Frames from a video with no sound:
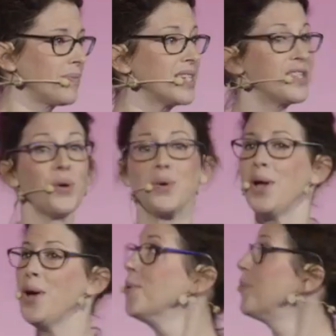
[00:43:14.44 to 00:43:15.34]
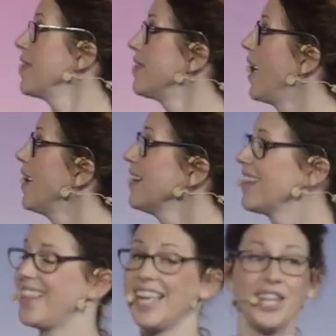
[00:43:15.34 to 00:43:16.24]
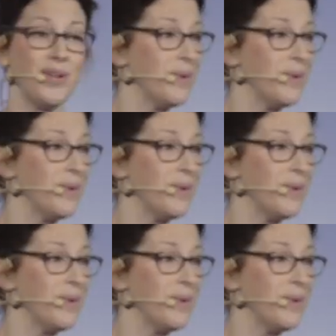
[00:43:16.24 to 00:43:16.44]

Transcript: So, with that, thank you